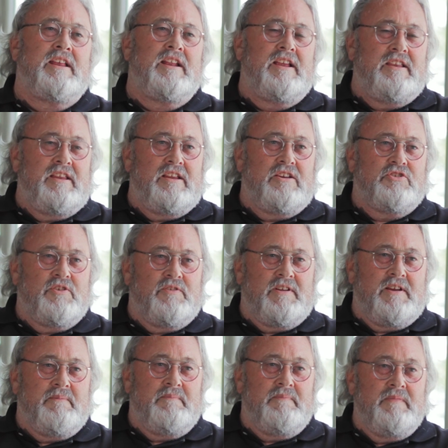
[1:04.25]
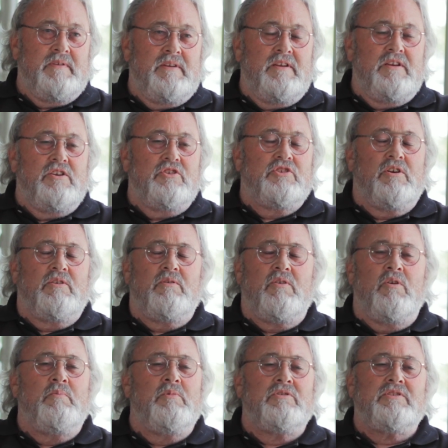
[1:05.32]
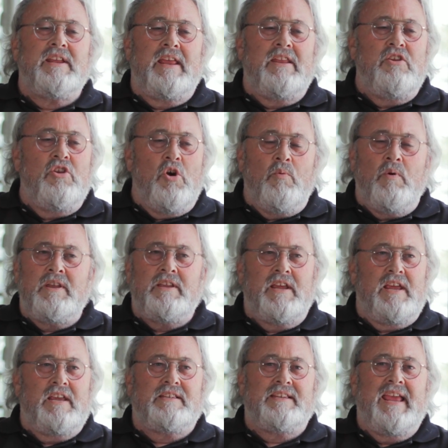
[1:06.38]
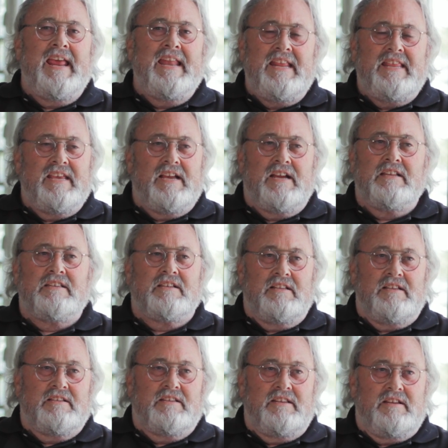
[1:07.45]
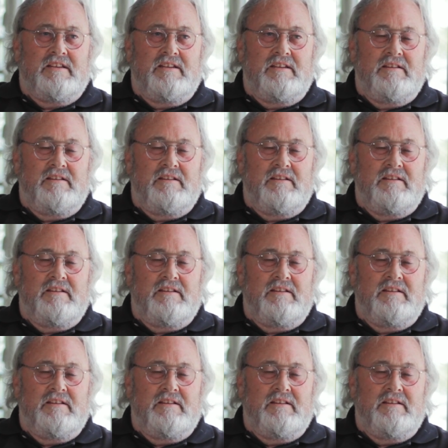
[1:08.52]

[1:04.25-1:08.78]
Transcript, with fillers: that idea showed up. So almost no one takes anything unsolicited,